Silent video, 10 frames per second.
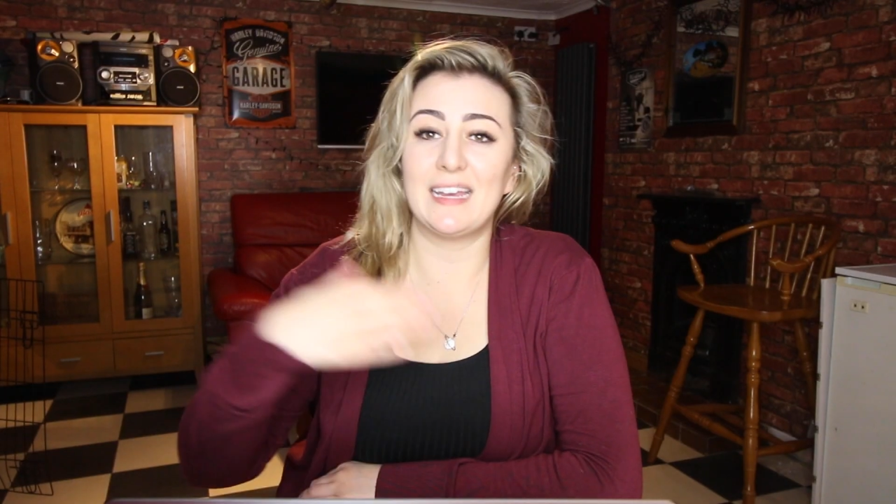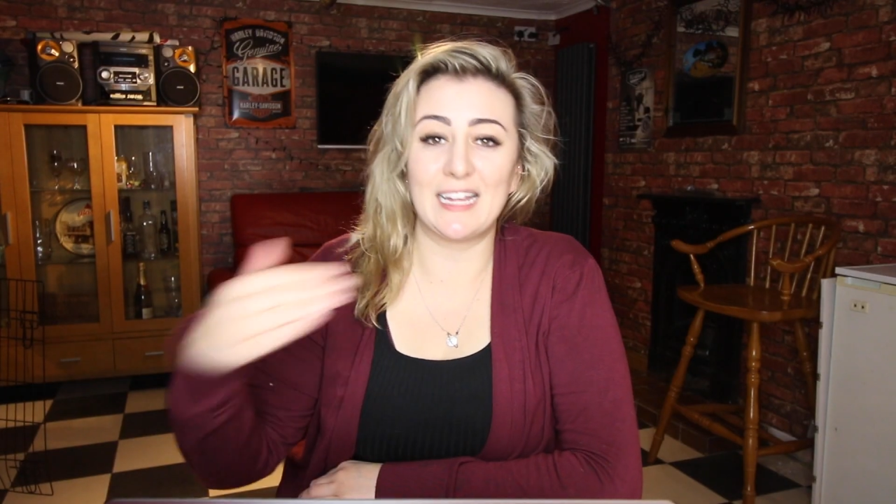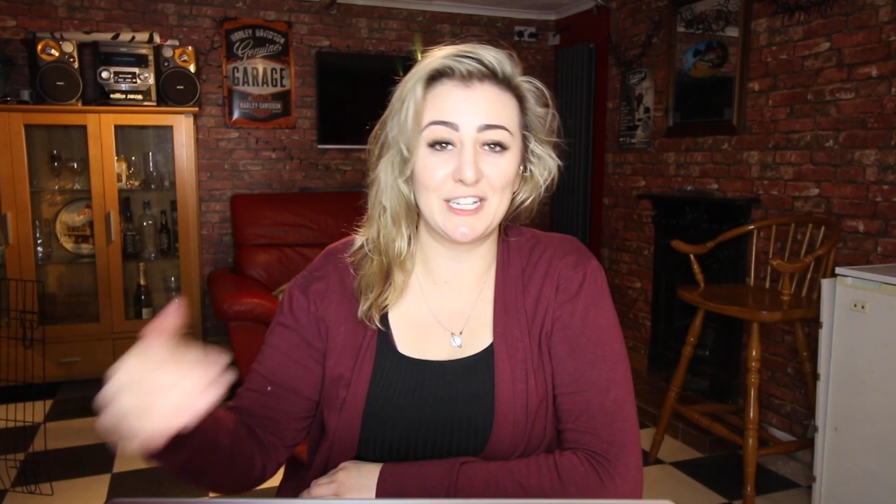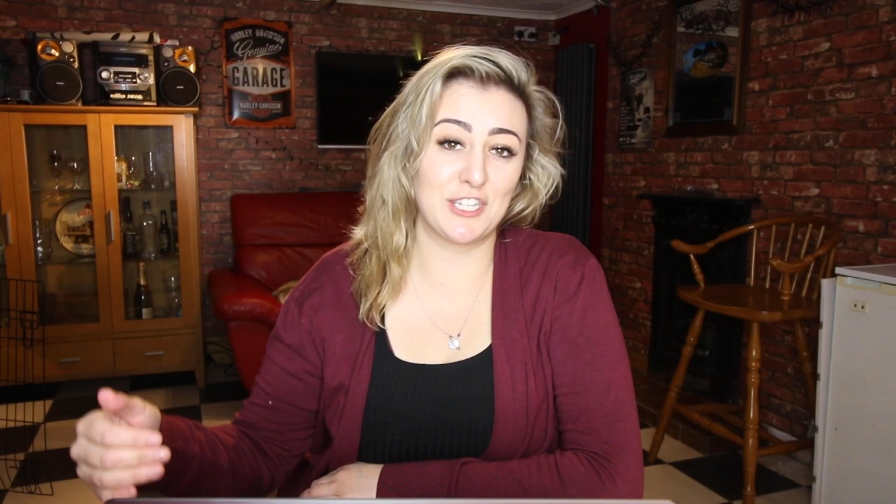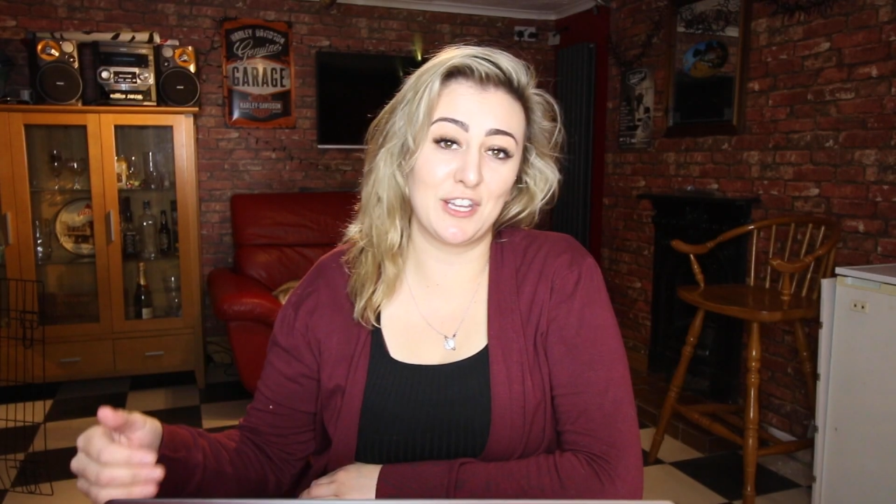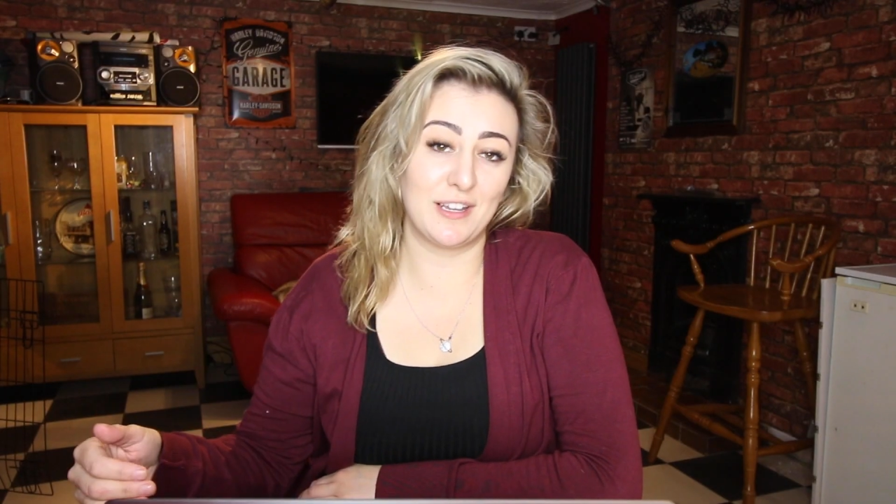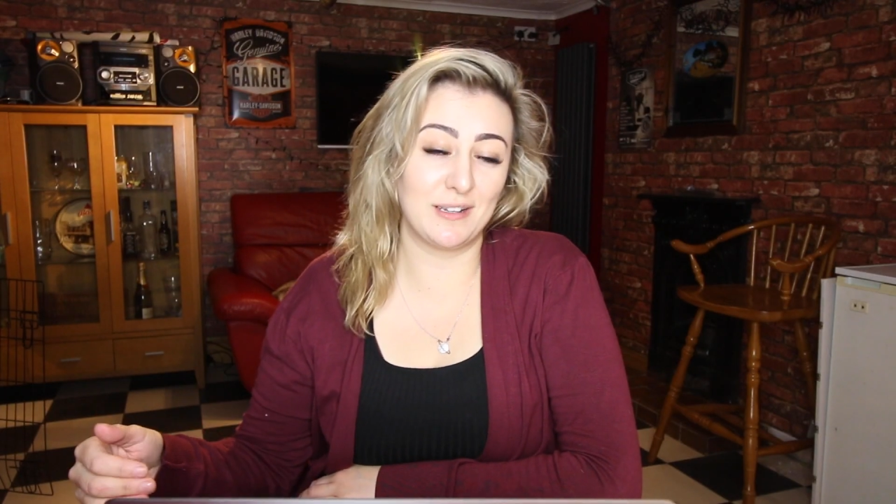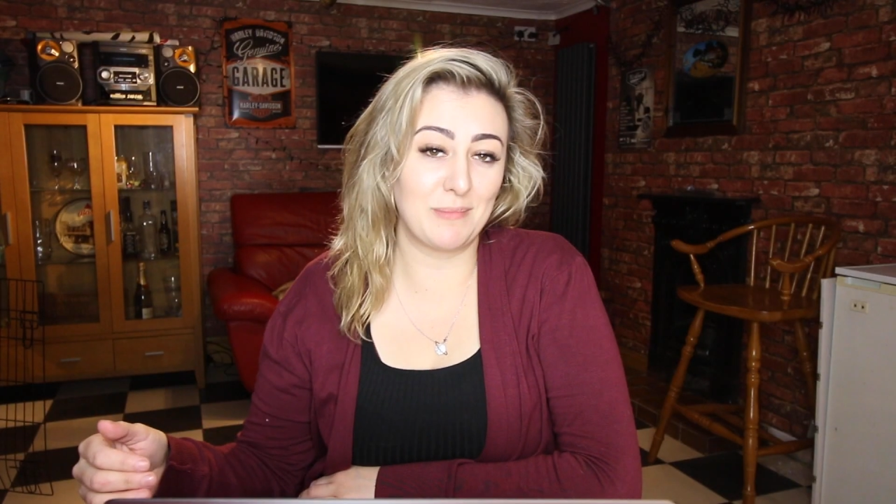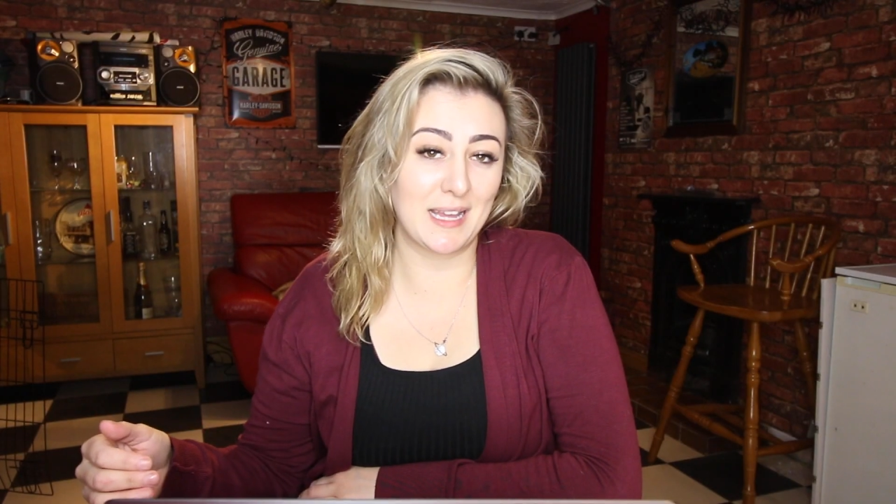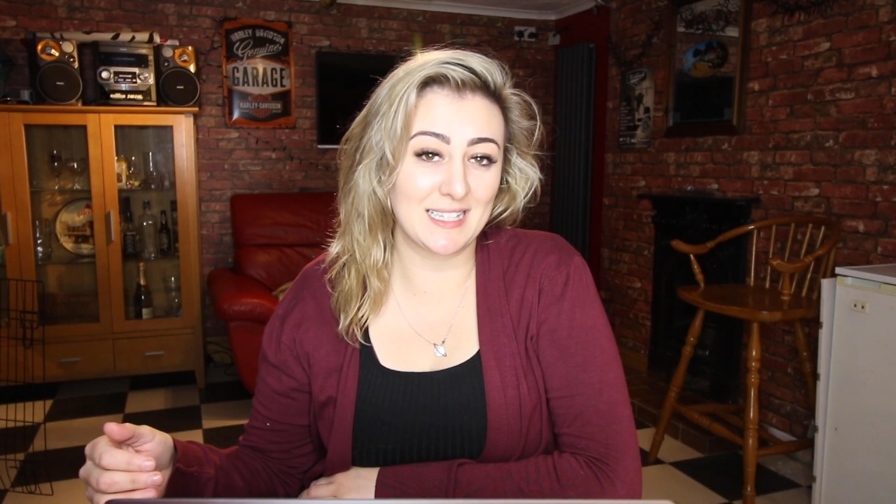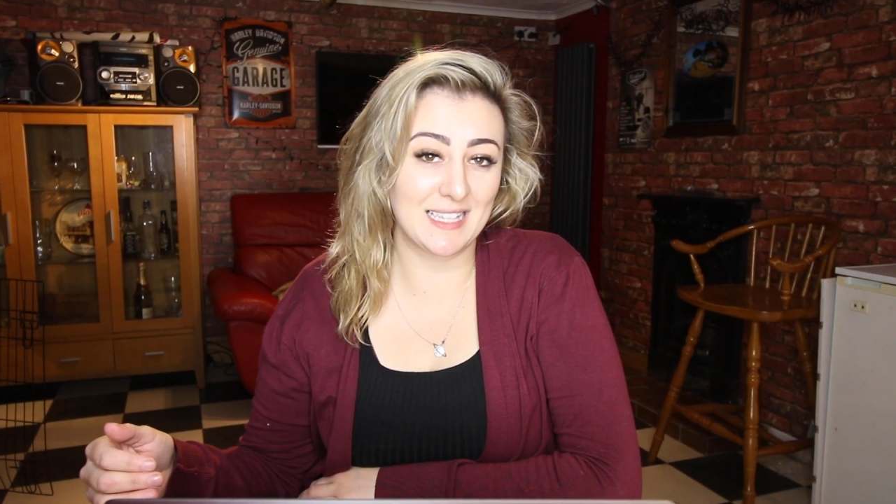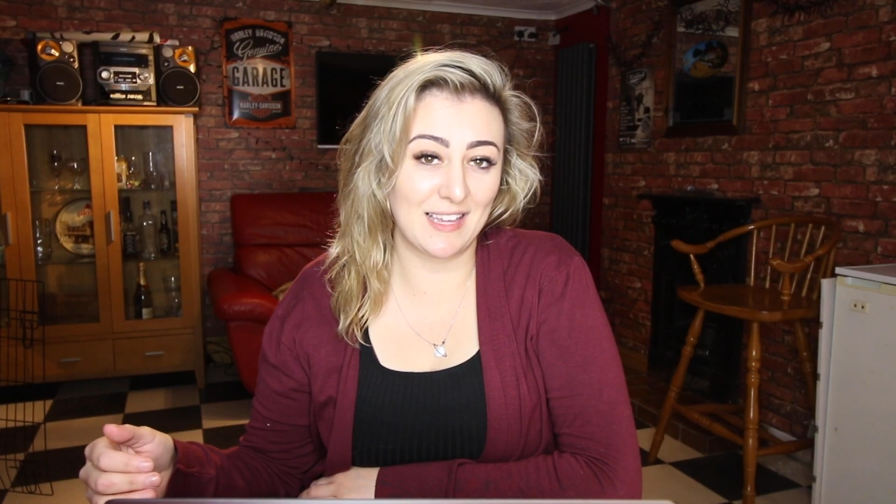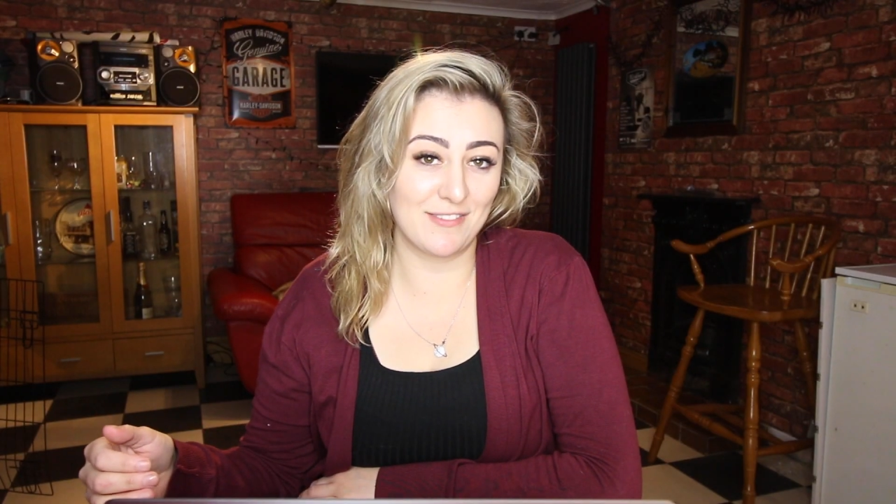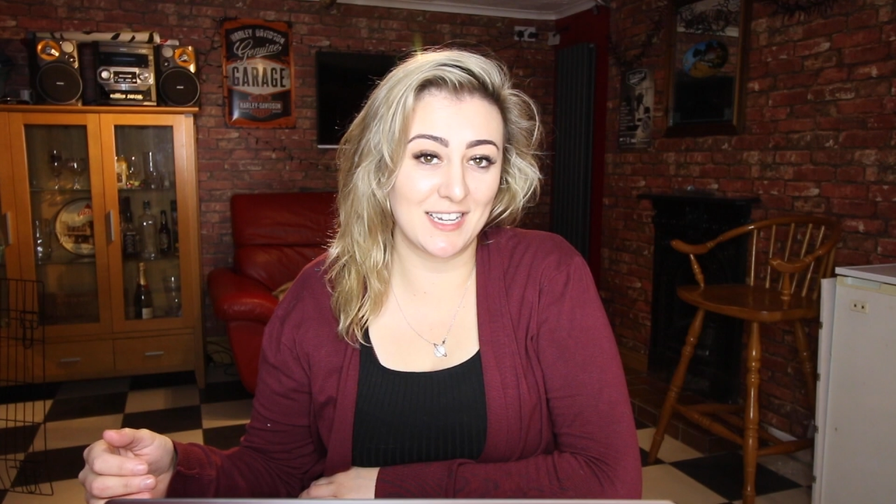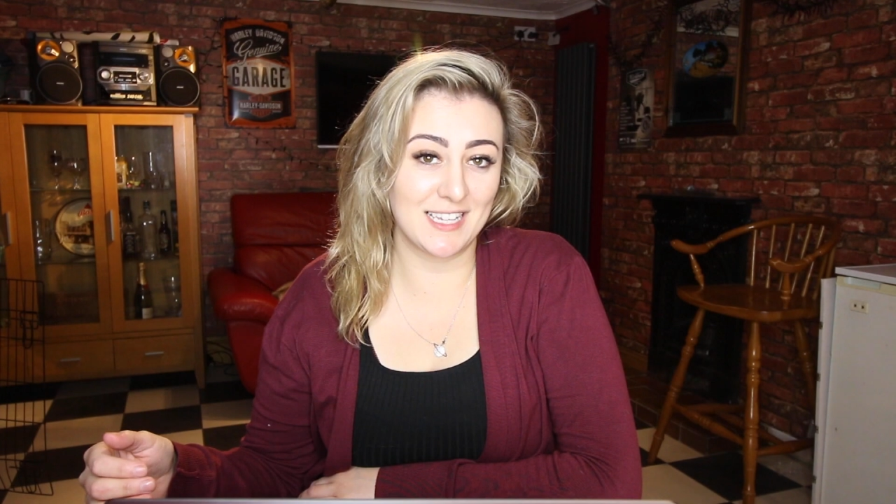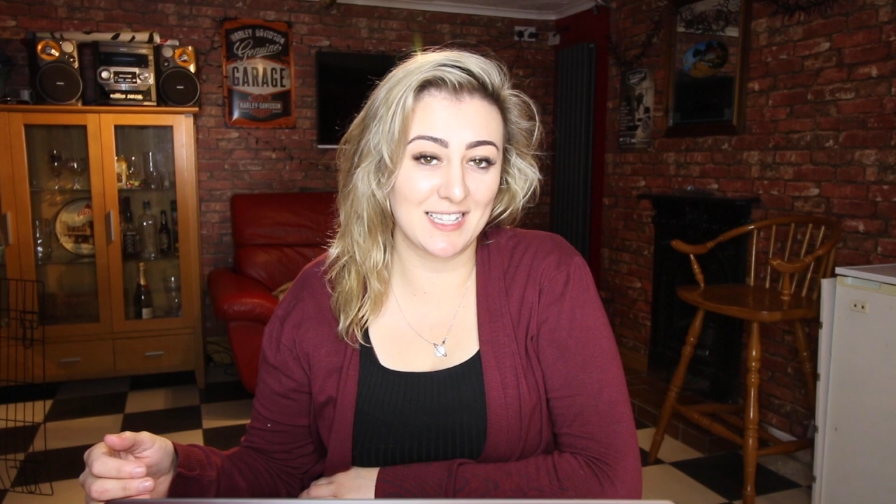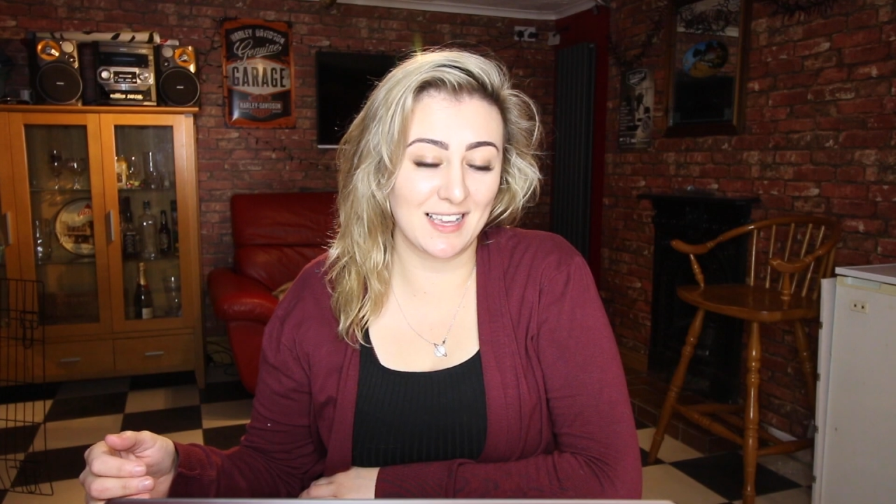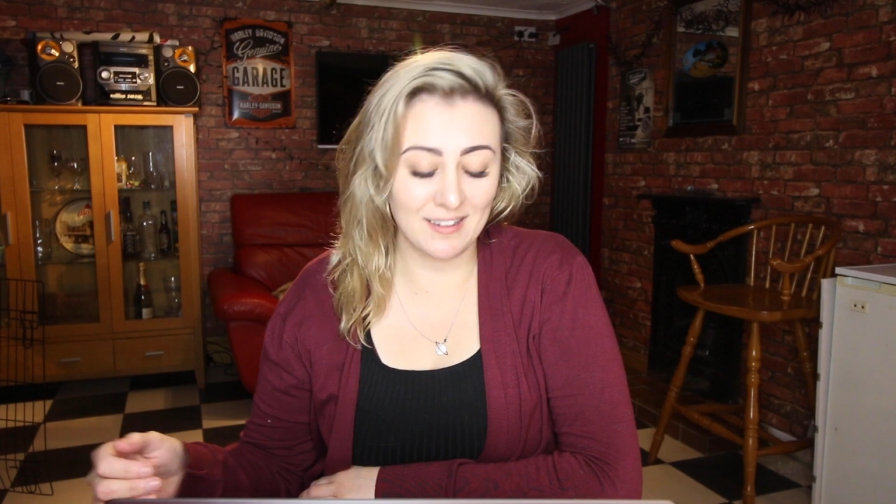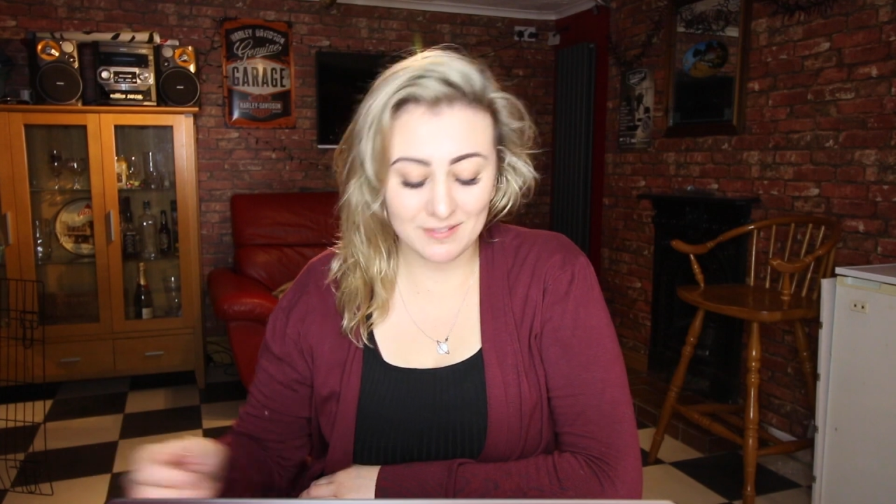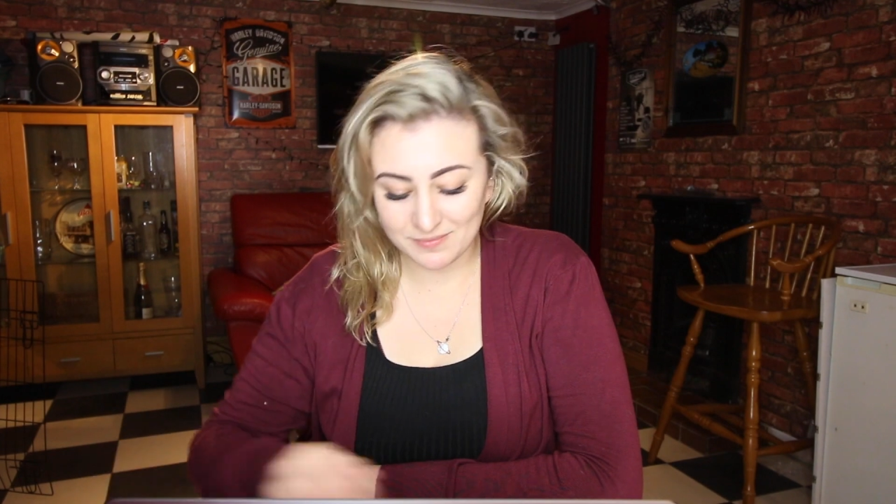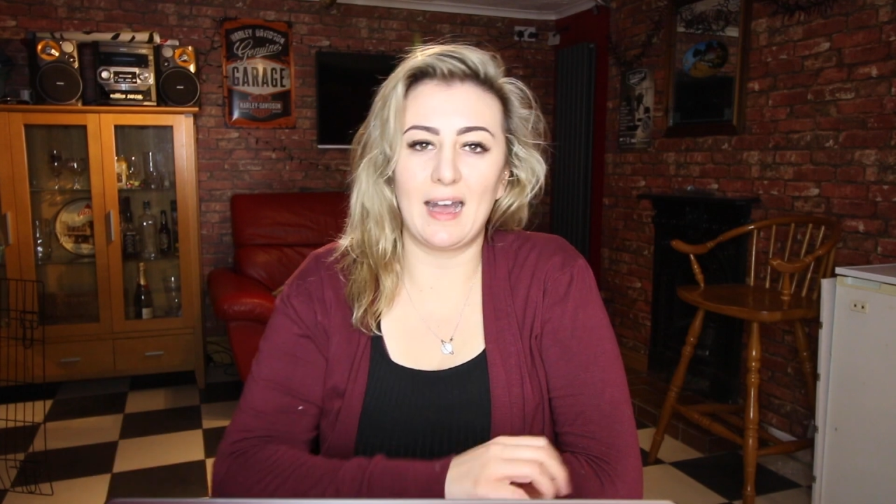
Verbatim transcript: in turn makes it even easier.